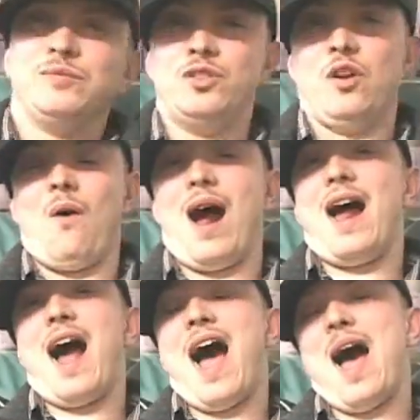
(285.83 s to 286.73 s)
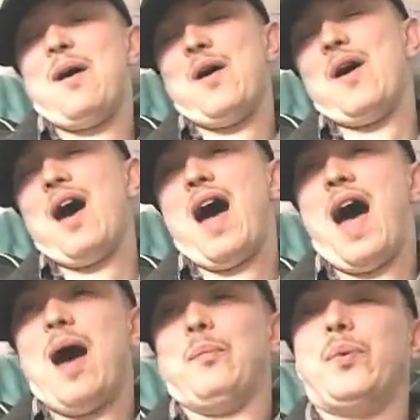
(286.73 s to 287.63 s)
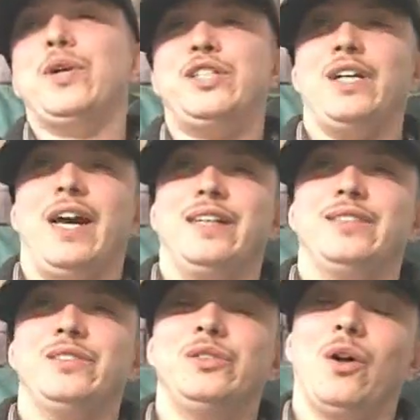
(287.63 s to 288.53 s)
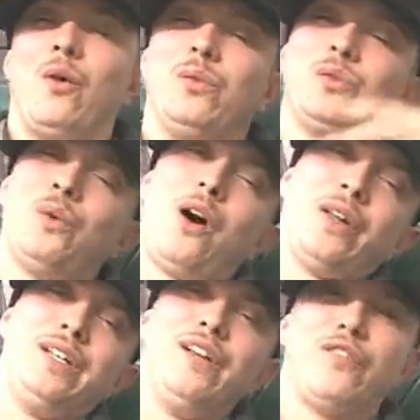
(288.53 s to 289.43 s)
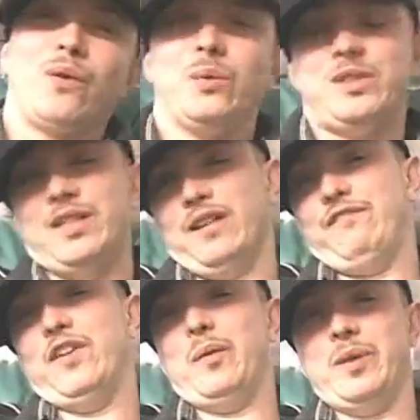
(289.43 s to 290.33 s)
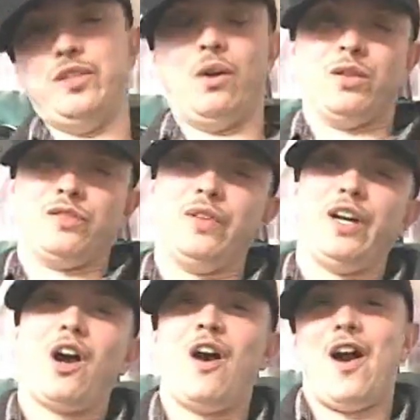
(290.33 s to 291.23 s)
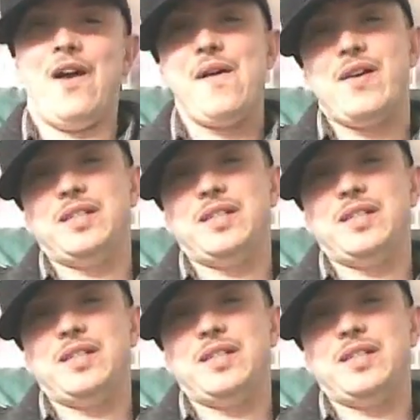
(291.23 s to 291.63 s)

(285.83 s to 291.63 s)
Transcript: You know, I appreciate, you know, through all the difficulty of the filming, you know, it's very hard,